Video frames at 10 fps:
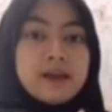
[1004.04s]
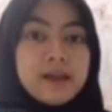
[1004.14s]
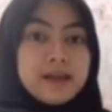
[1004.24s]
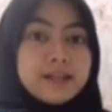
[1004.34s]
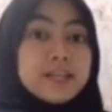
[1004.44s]

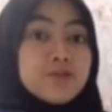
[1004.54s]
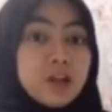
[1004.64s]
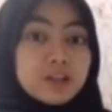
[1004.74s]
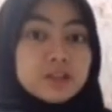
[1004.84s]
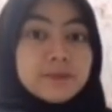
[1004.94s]
and it
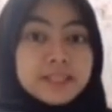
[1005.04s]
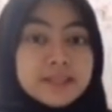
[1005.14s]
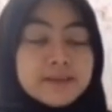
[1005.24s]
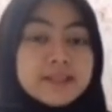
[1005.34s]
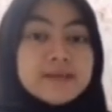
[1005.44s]
will
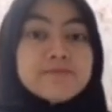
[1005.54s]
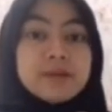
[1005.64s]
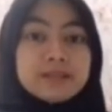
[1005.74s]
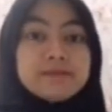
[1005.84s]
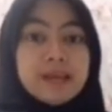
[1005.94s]
automatically
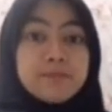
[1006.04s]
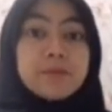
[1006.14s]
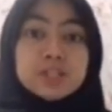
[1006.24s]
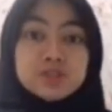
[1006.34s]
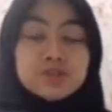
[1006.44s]
make them
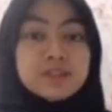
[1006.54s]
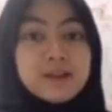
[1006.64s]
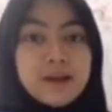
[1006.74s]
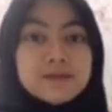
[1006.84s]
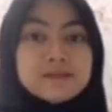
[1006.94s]
punctual to the
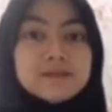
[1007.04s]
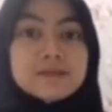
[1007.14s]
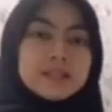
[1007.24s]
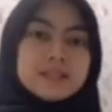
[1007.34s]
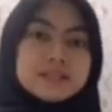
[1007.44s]
class.
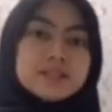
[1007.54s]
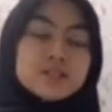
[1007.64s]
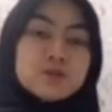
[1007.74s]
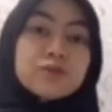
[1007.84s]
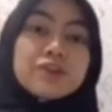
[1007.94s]
This
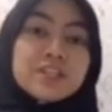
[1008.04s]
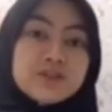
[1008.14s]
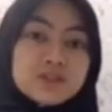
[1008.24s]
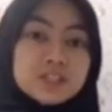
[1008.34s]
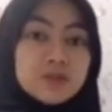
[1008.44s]
also will
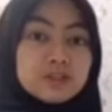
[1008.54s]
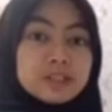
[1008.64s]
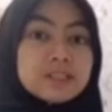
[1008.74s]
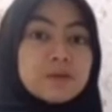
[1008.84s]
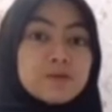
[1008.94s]
reduce
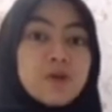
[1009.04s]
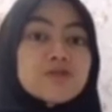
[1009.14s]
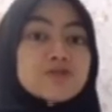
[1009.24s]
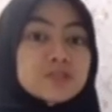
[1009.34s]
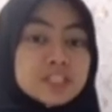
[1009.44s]
total number of
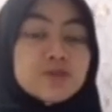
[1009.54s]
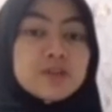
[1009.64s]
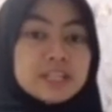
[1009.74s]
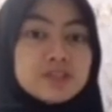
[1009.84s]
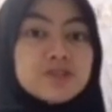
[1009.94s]
students who
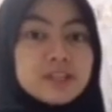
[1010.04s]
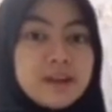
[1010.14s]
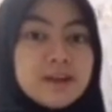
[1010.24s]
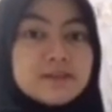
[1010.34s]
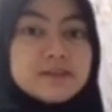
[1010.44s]
late to the
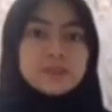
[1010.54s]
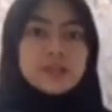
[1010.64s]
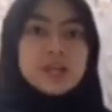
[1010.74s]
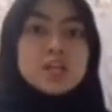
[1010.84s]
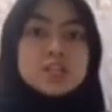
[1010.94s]
class.
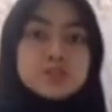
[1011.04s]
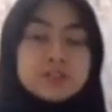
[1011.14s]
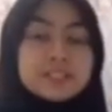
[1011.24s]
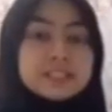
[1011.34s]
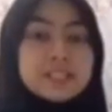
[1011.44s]
So
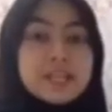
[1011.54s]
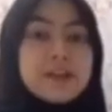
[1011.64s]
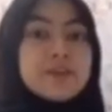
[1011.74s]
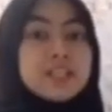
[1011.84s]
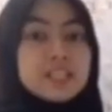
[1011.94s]
the third
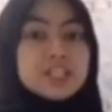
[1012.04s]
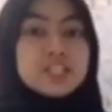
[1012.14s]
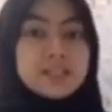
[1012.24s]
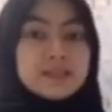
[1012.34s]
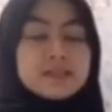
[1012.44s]
advantage
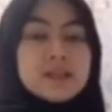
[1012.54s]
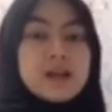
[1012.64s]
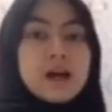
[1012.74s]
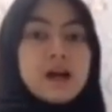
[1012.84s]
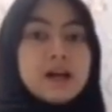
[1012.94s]
is
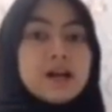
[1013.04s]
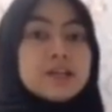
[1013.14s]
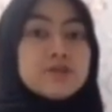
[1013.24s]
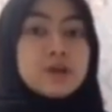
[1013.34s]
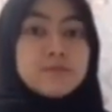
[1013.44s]

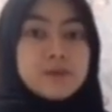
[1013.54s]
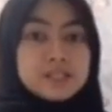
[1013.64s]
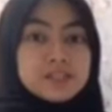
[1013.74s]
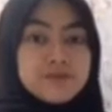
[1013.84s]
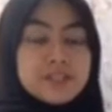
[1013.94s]
IIUM
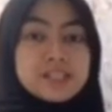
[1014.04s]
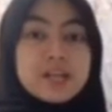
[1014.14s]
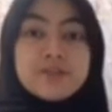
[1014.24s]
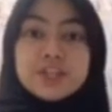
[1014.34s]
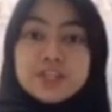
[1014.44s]
bus service
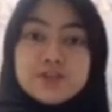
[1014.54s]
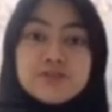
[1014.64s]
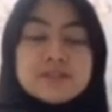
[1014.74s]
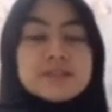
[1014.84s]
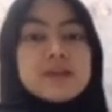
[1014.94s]
can
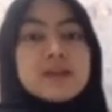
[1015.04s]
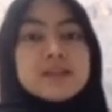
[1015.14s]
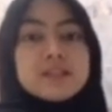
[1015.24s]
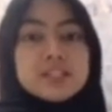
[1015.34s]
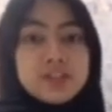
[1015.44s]
reduce
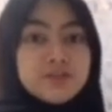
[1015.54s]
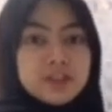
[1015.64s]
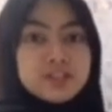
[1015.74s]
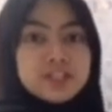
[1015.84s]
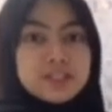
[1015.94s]
the traffic
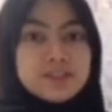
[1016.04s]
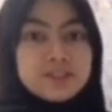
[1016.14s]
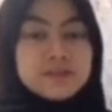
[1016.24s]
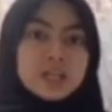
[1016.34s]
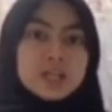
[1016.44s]

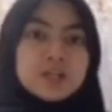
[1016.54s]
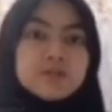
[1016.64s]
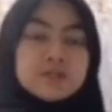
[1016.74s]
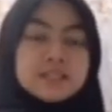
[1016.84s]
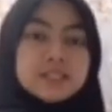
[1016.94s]
congestion.
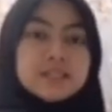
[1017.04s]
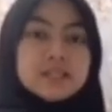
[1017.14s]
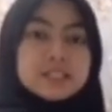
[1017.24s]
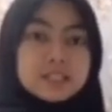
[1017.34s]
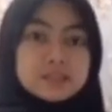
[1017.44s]
Using
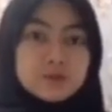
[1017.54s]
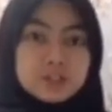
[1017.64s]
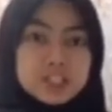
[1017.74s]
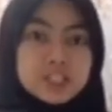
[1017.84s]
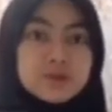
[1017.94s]
a
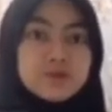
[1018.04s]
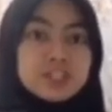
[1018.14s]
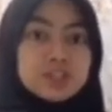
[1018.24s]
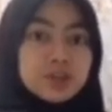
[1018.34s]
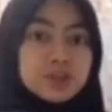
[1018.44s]
transportation
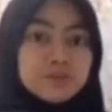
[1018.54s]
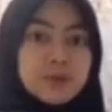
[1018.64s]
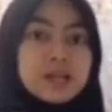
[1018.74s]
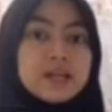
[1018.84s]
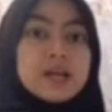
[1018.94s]
which
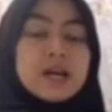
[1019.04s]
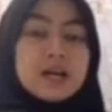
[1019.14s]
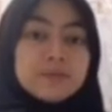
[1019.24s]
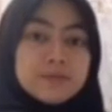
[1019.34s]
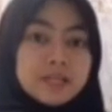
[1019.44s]
occupy
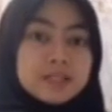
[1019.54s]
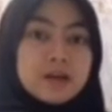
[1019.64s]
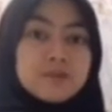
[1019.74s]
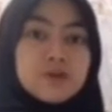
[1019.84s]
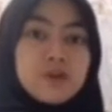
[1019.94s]
a big
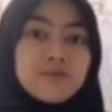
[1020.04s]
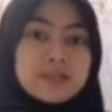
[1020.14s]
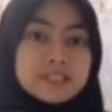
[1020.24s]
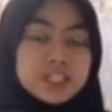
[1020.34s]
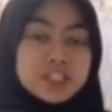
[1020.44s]
number of
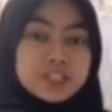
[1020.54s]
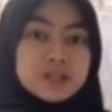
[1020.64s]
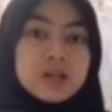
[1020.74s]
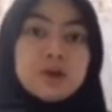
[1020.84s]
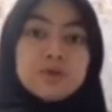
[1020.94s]
passengers
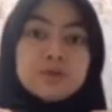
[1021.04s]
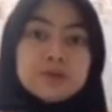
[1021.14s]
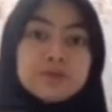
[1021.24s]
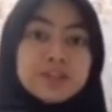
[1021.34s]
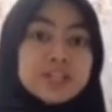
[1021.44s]

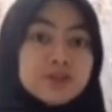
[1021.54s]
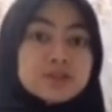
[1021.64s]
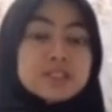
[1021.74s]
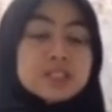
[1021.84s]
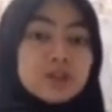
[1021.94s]
will reduce
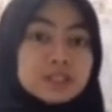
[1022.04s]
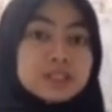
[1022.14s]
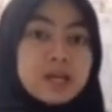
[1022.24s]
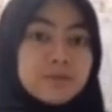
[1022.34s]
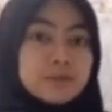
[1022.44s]
the total
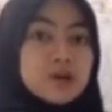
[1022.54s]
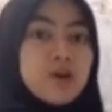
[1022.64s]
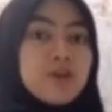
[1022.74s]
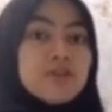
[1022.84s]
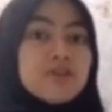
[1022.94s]
number of